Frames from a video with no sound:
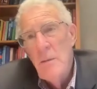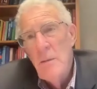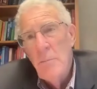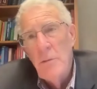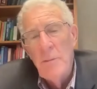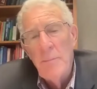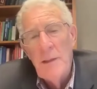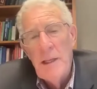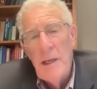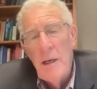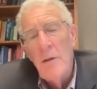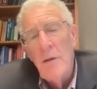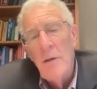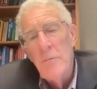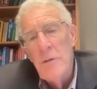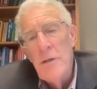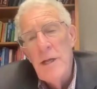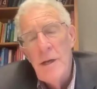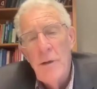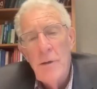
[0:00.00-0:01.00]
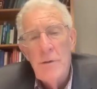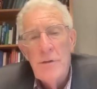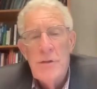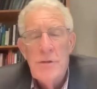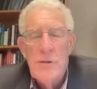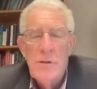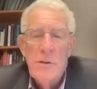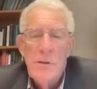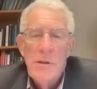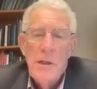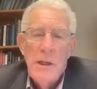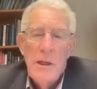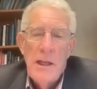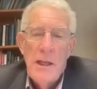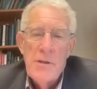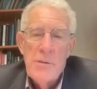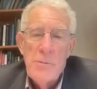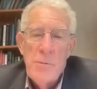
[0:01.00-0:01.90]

probably 100 years, as